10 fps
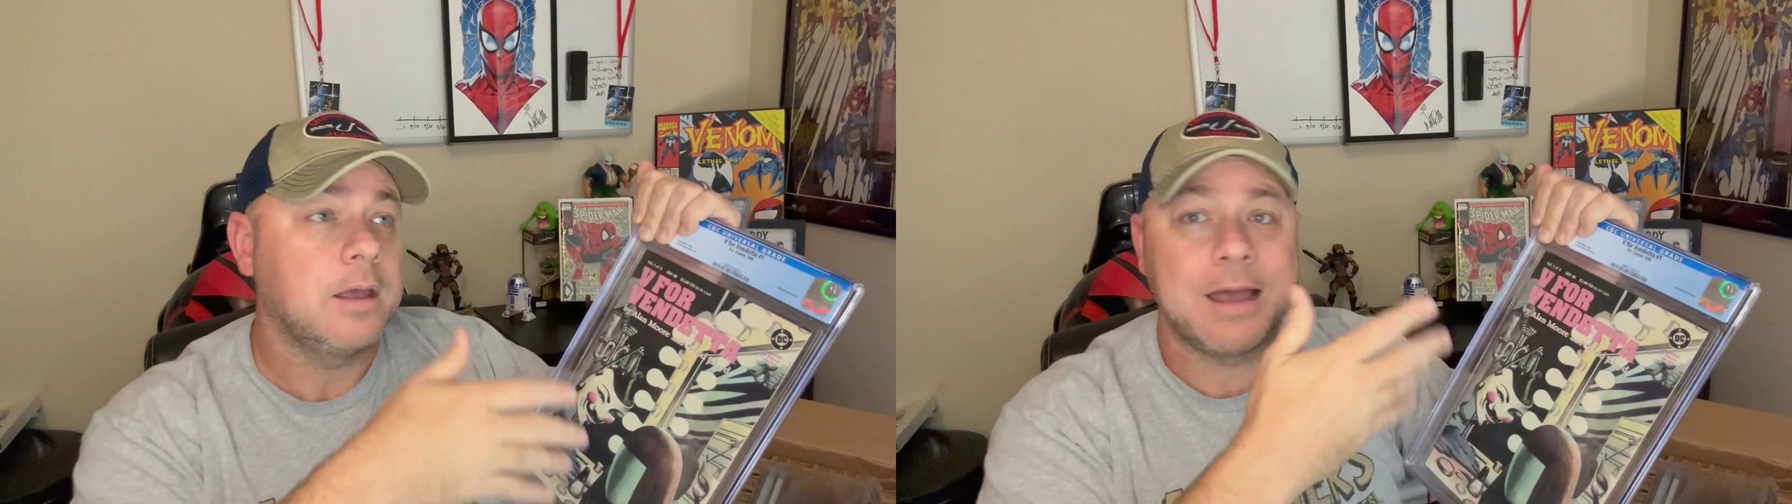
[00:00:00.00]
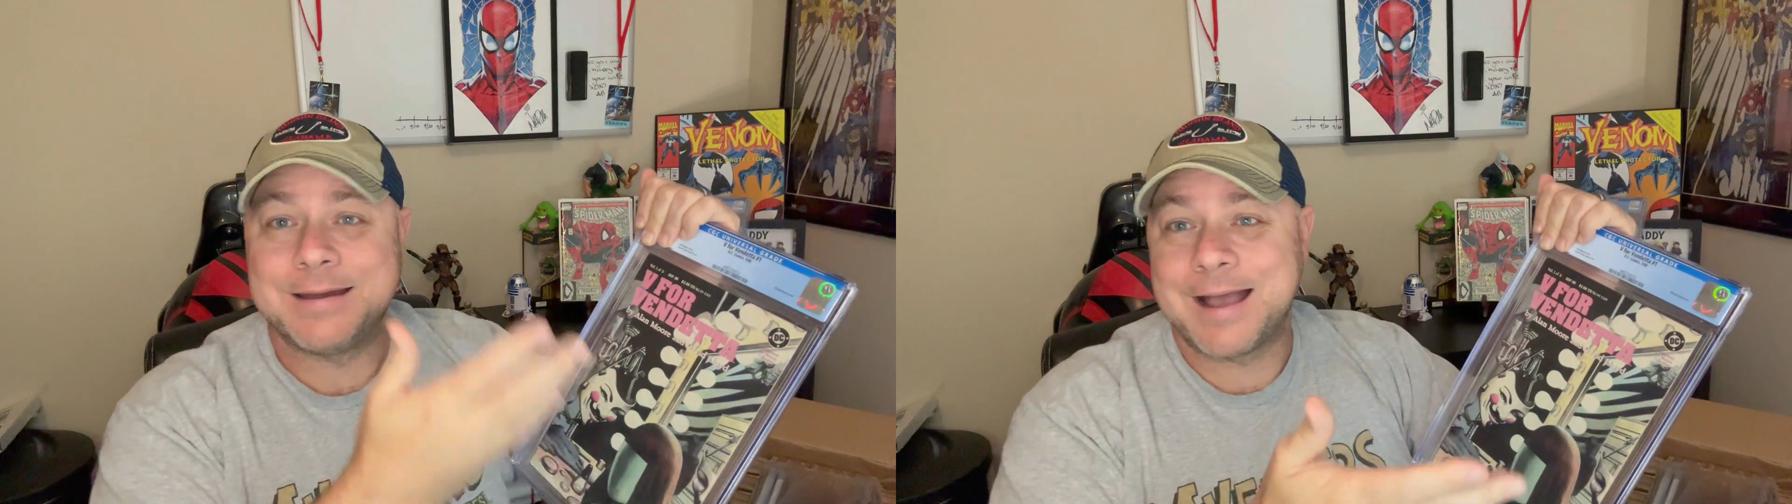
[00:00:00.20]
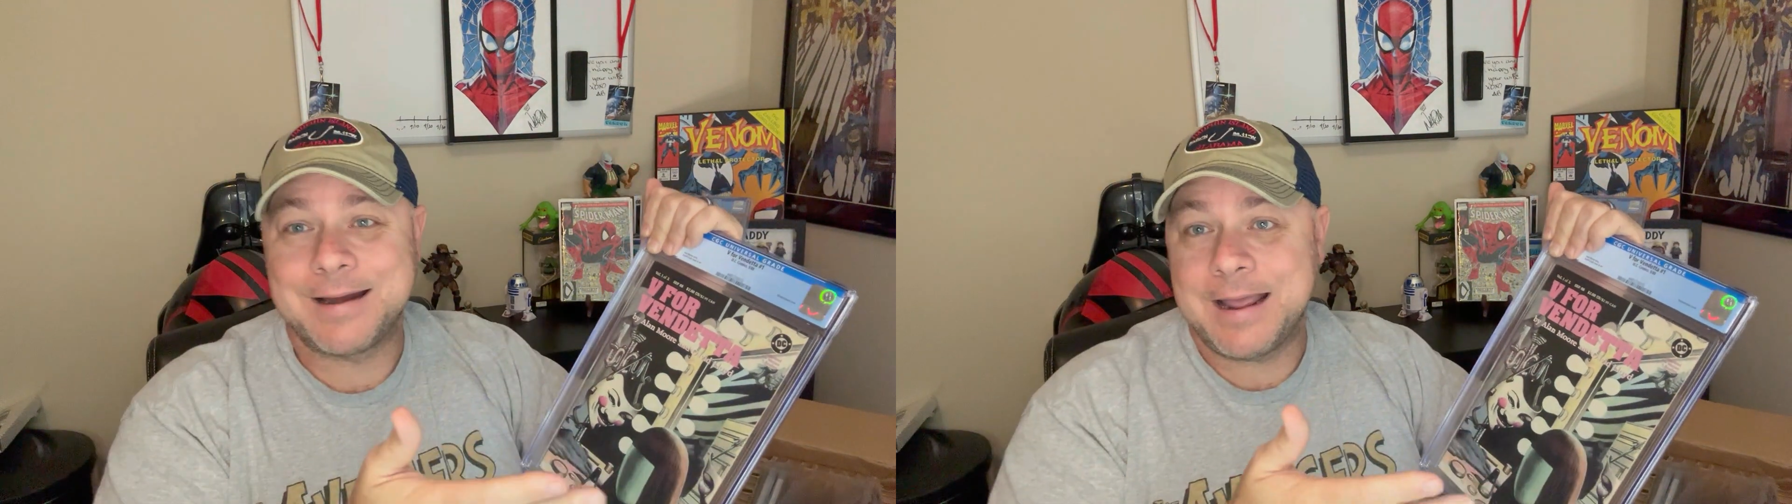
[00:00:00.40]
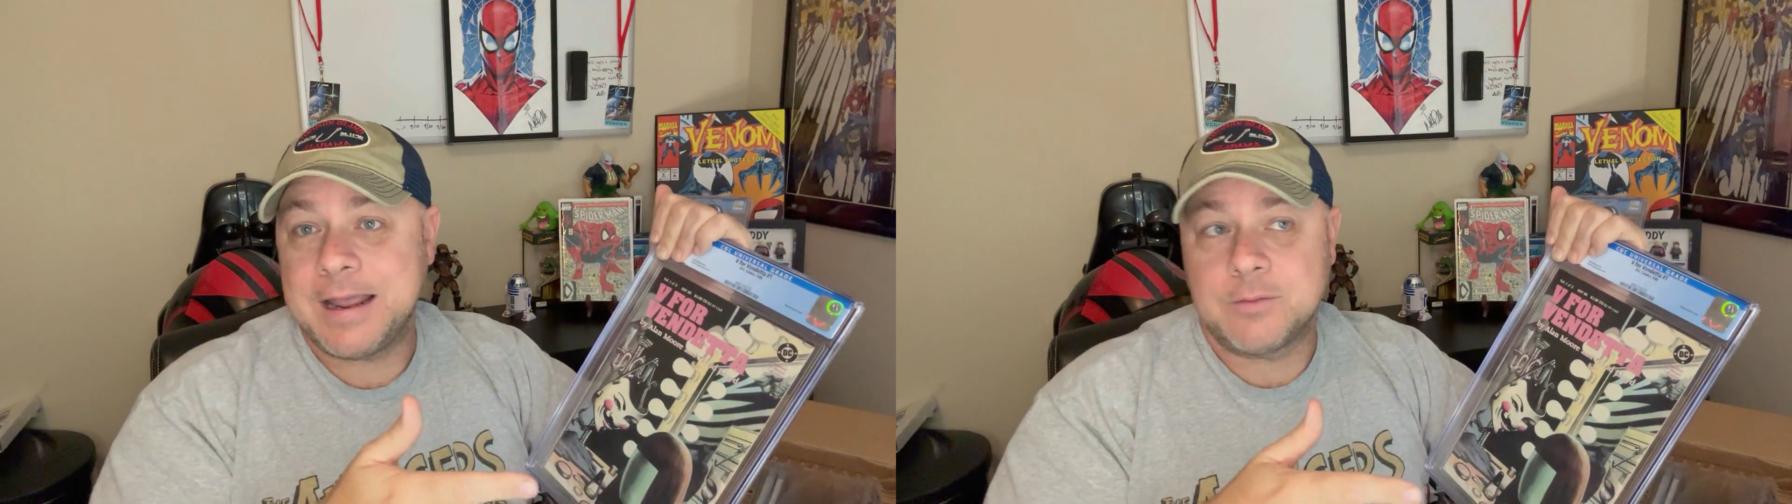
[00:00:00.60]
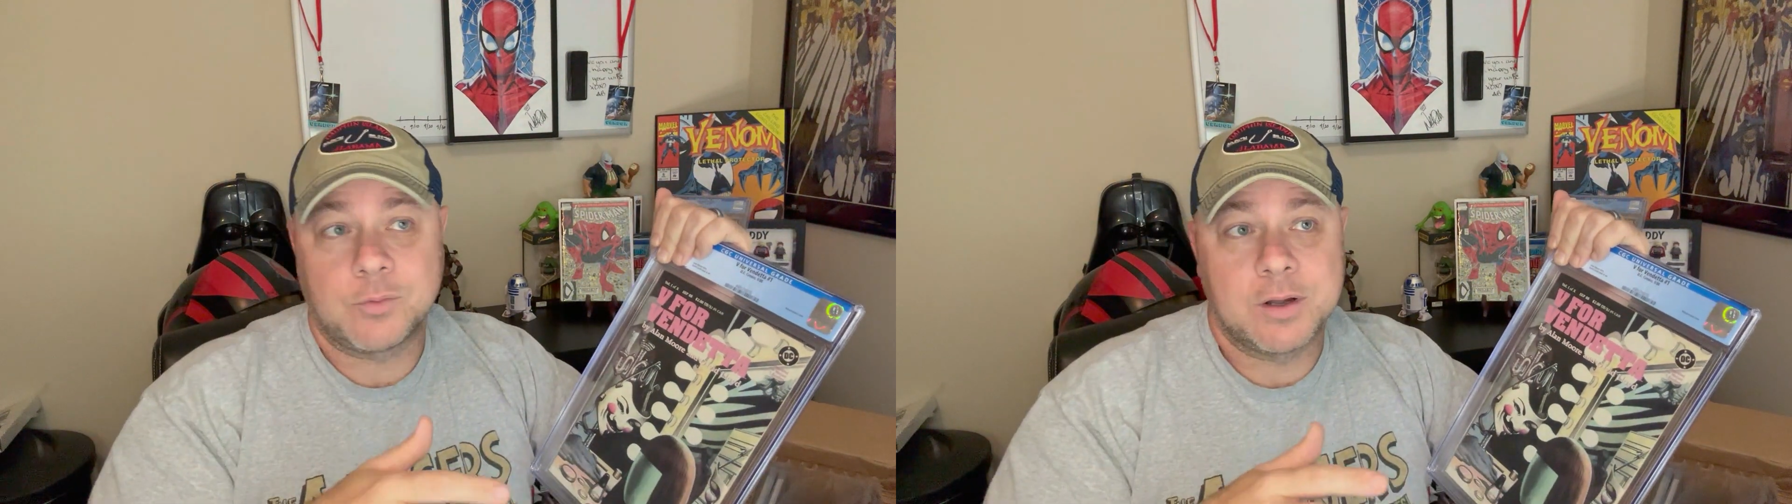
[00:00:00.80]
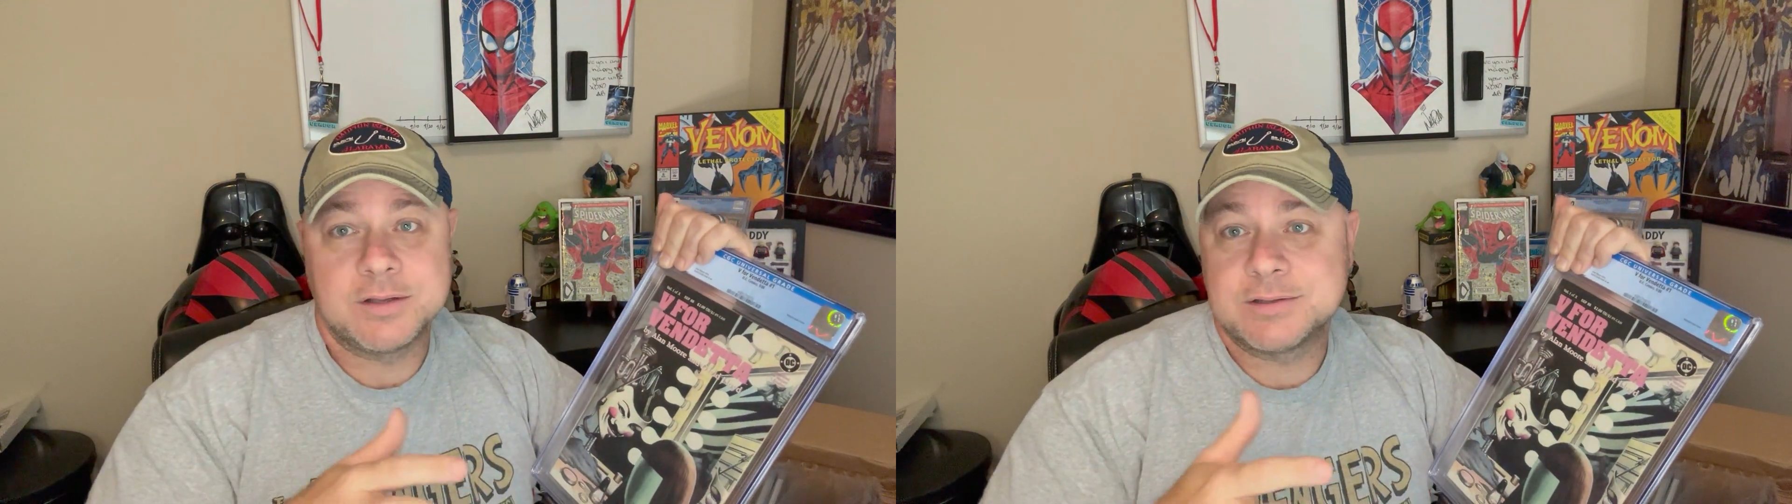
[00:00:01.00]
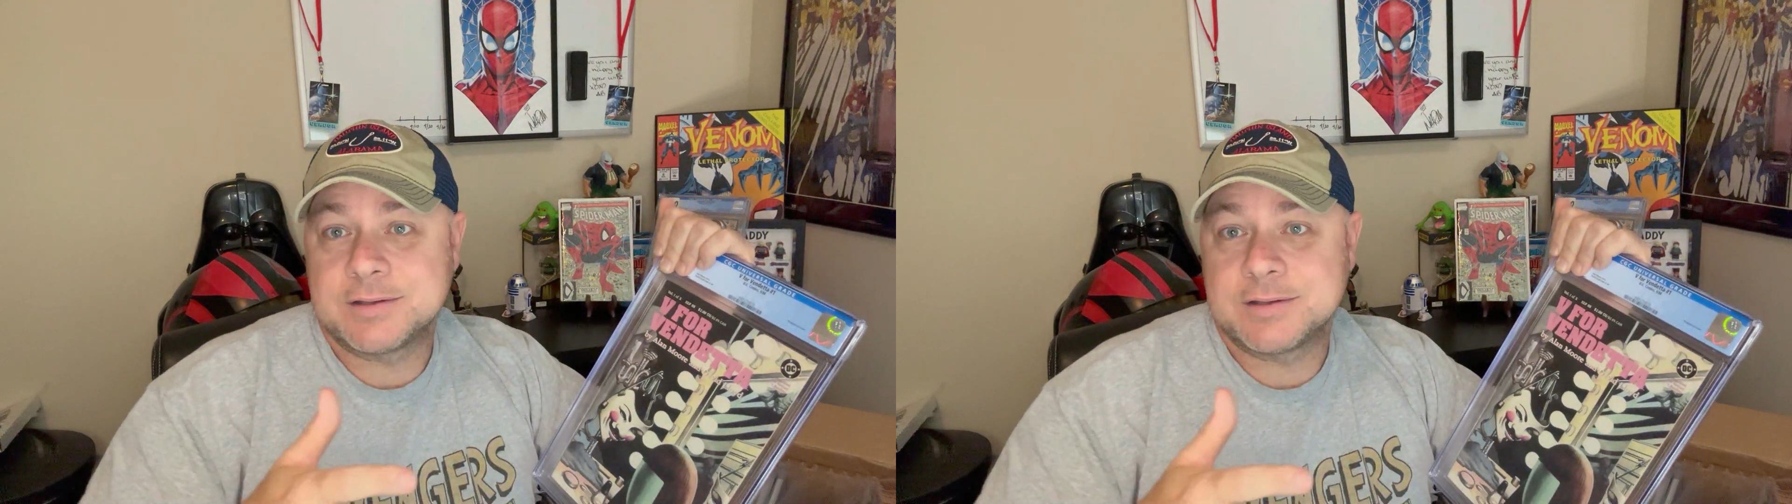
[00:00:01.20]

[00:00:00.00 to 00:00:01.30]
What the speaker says: a 9.8 runs